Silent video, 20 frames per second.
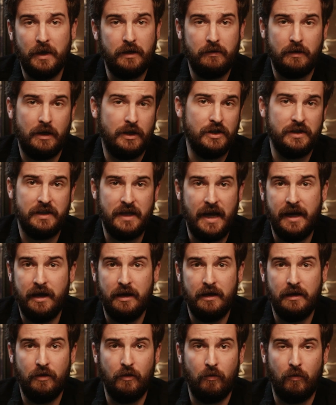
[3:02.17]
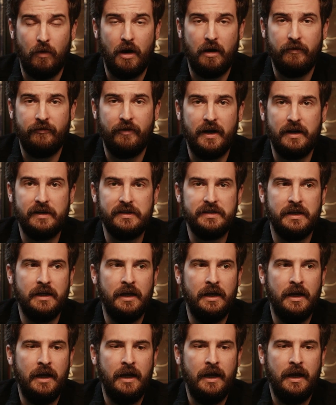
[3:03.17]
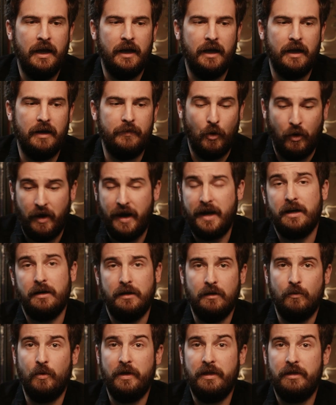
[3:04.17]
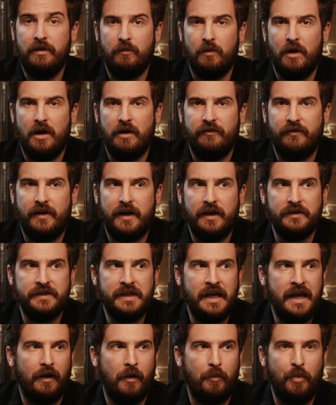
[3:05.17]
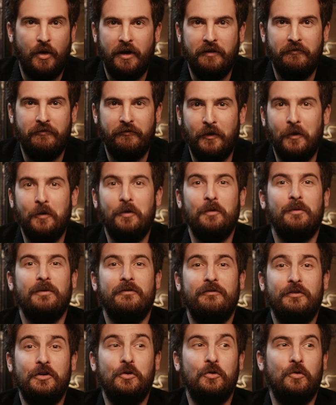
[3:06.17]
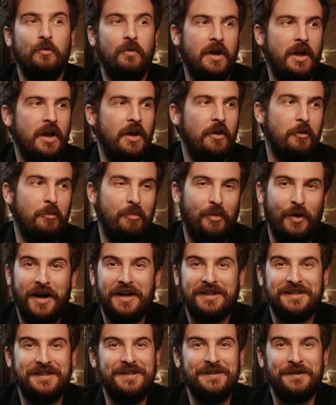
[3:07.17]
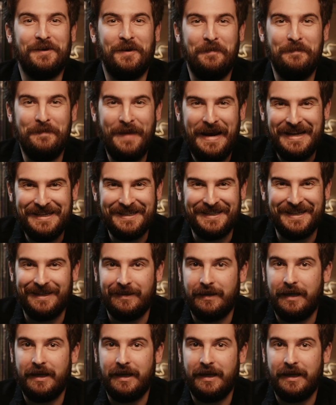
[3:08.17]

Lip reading: I just edited the RAW files, or edited with the RAW files. Upon further review, the proxies are amazing.